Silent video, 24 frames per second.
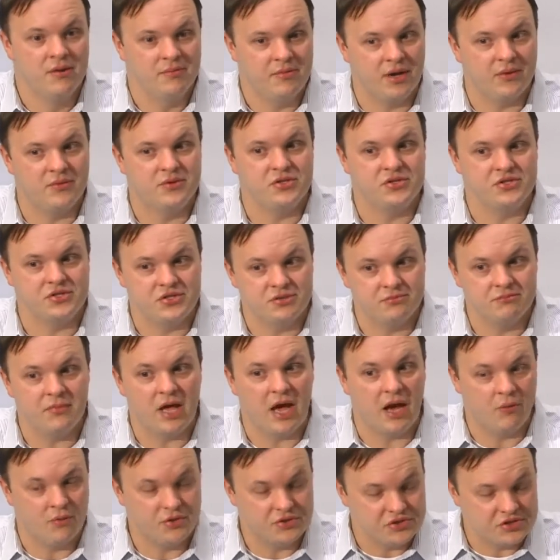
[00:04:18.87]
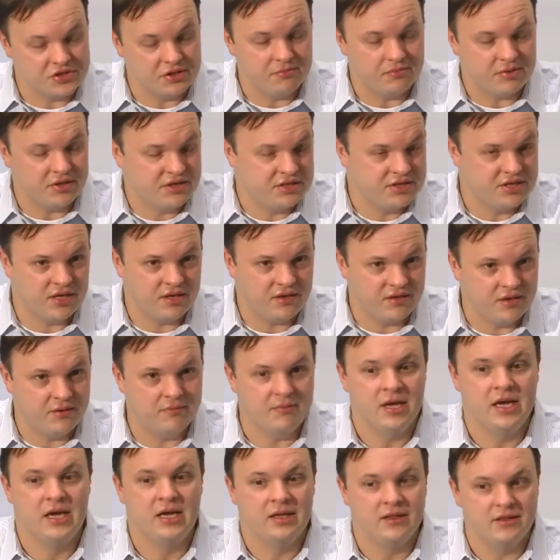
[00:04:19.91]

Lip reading: But I would simply tell them,